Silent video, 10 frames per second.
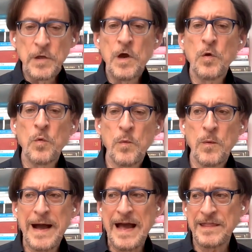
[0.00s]
You
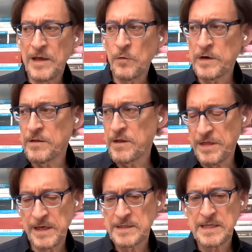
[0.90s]
know, I think one of
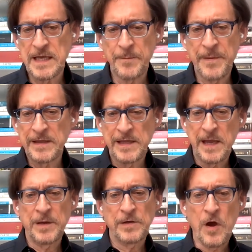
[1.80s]
the things that the
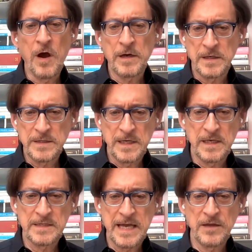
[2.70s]
pandemic taught
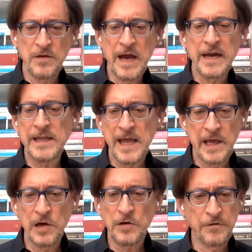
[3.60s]
us is that you got to
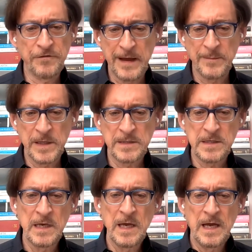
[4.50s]
take care of your
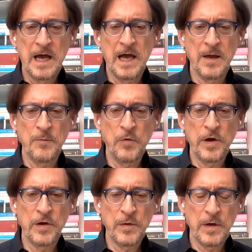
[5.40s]
families.
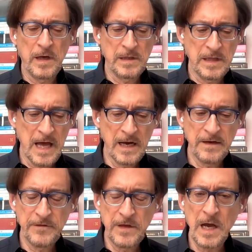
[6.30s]
Um, where a
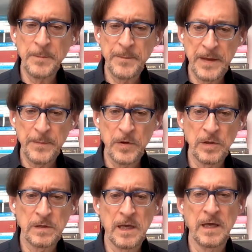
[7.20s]
lot of young
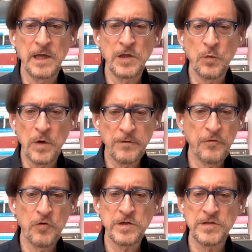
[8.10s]
people uh, in the
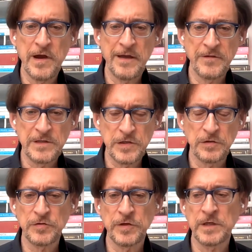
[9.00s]
workforce are having
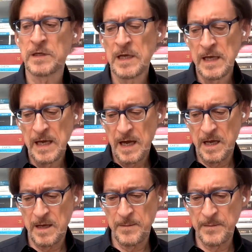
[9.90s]
children
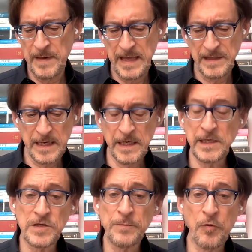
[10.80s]
um, and they
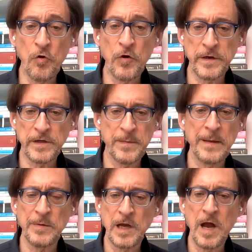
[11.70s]
need support
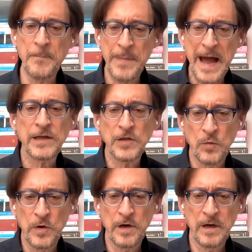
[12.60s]
to be able to come
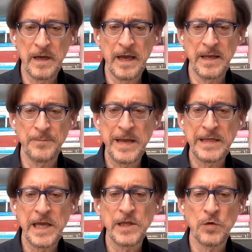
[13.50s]
back to work and
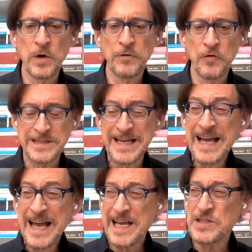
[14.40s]
maintain the workforce.
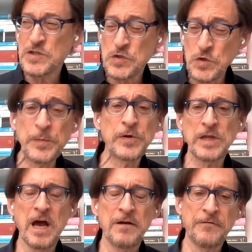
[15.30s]
It's
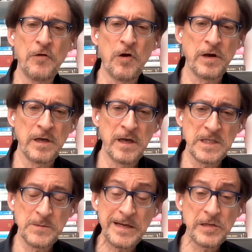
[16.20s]
super tough on
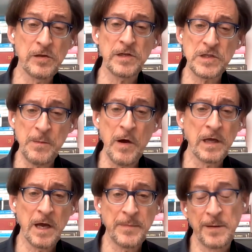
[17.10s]
a, especially on a
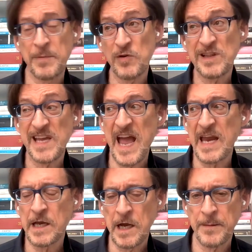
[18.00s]
small company, but really
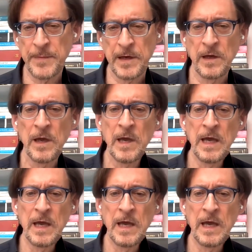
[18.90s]
any company.